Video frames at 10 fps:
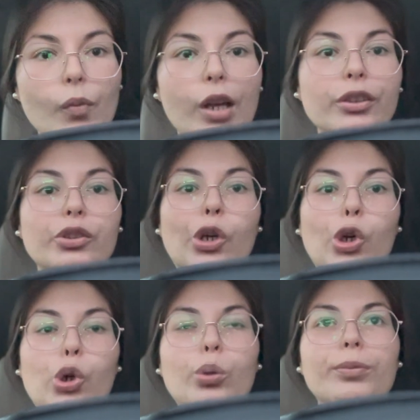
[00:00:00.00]

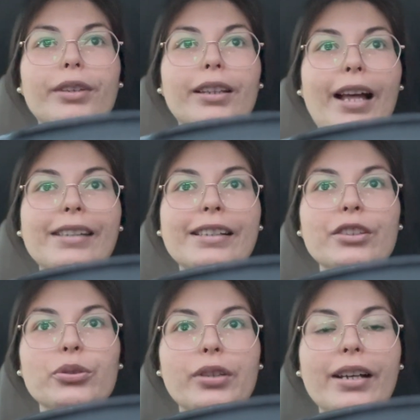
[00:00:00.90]
So the last
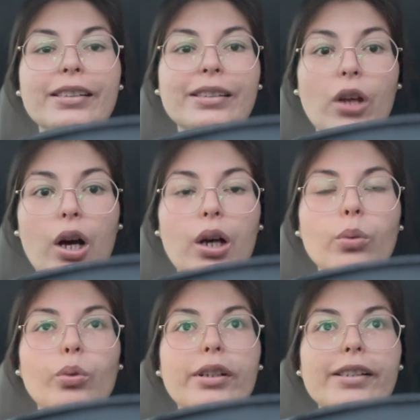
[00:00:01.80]
thing you guys saw
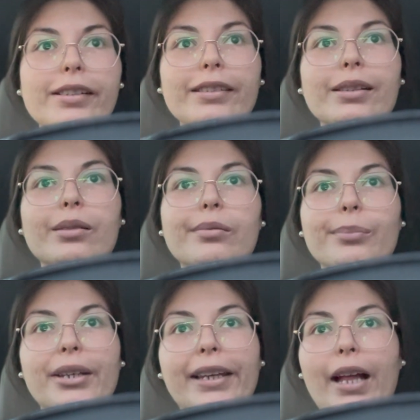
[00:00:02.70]
was
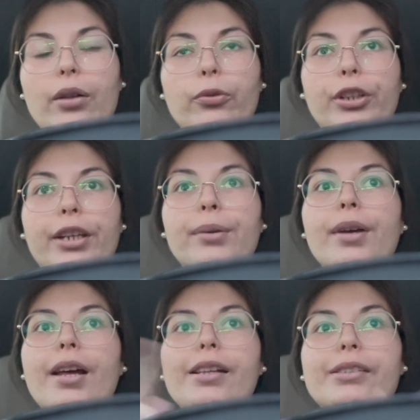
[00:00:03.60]
me in California.
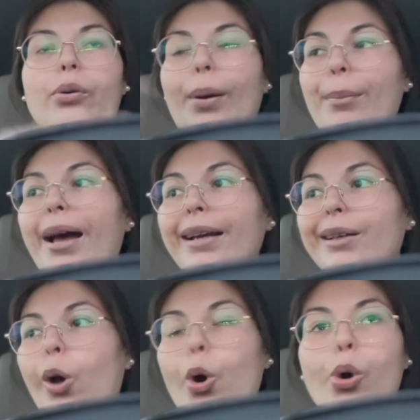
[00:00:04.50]
So I'm back
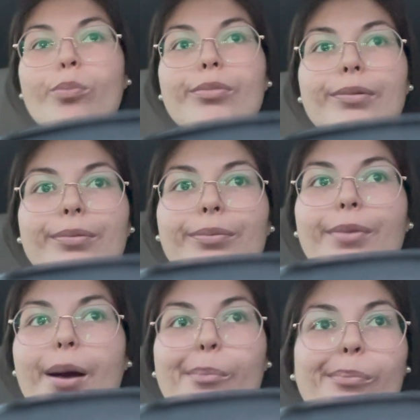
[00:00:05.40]
home,
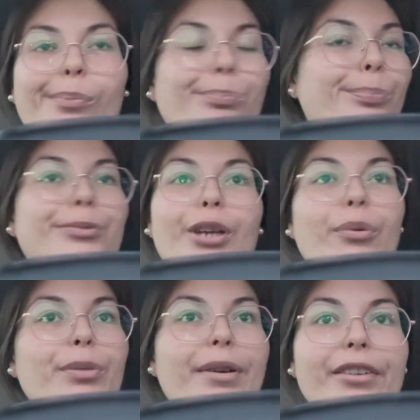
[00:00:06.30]
done
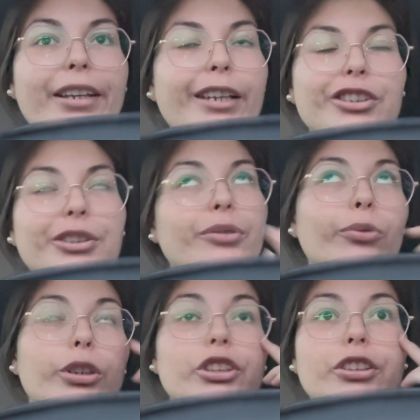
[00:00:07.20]
with my vacation,
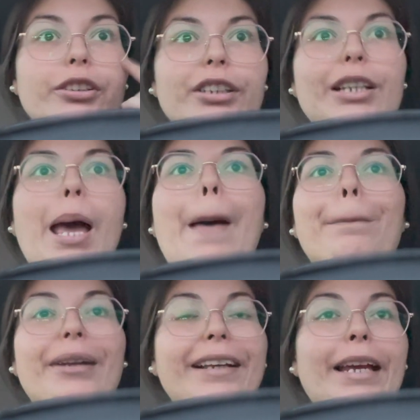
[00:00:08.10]
unfortunately.
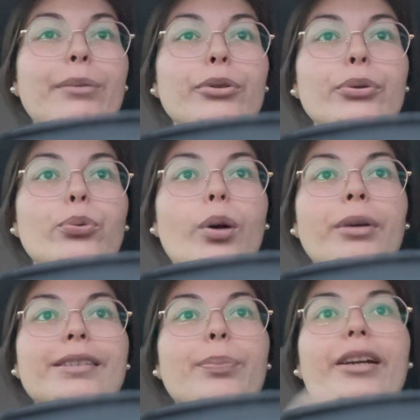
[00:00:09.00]
But I came to
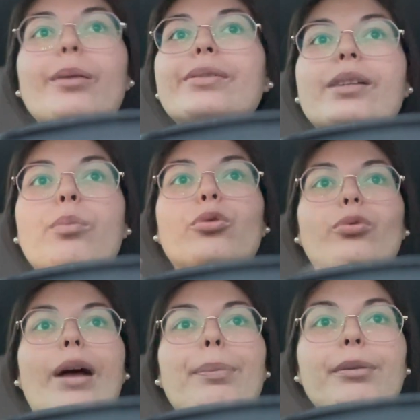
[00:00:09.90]
Walmart to pick up some
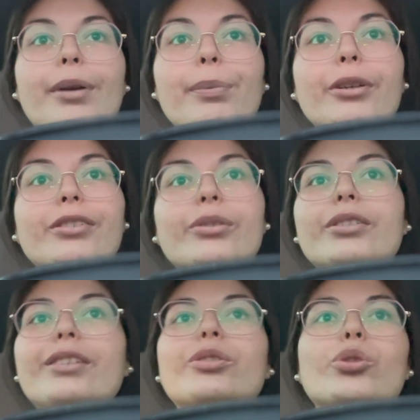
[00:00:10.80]
wrapping paper because it was
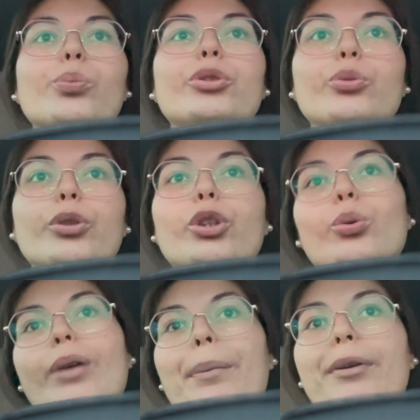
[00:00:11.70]
like super, super cute
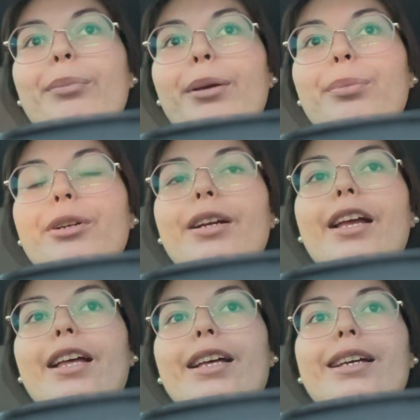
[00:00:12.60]
wrapping paper.
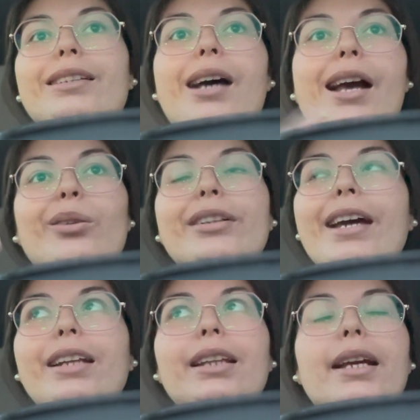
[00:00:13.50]
And I only
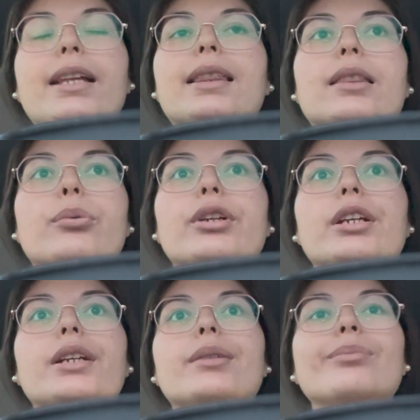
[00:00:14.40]
had like
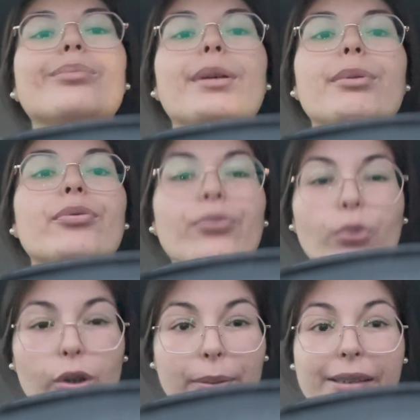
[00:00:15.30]
three, maybe
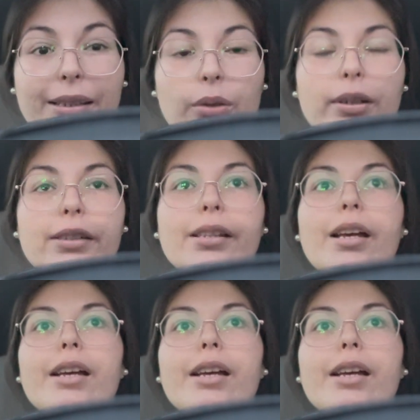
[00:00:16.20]
four basic ones.